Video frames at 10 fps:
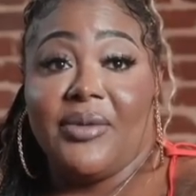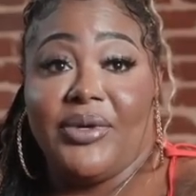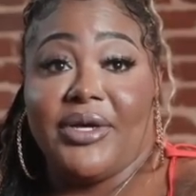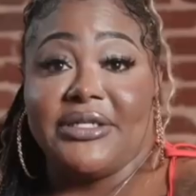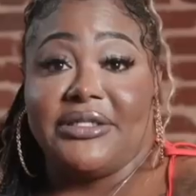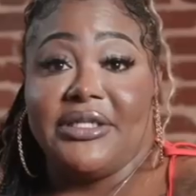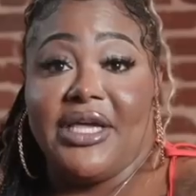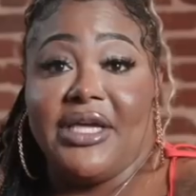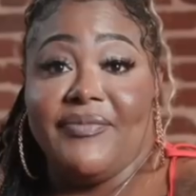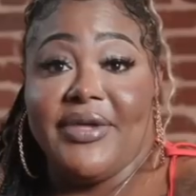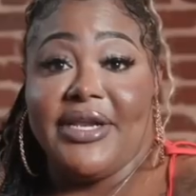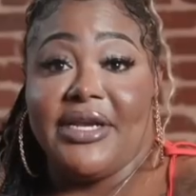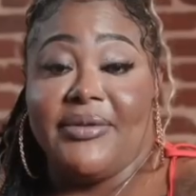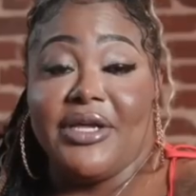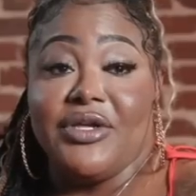because they
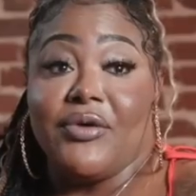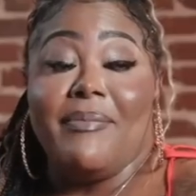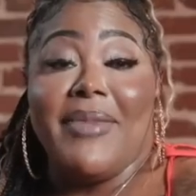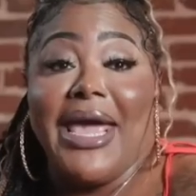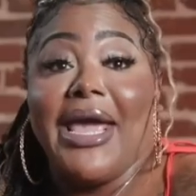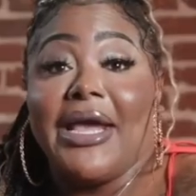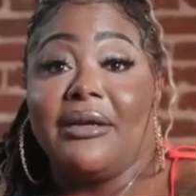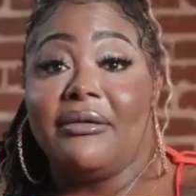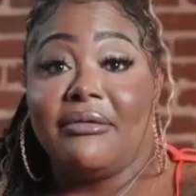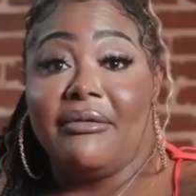immediately like you're a man,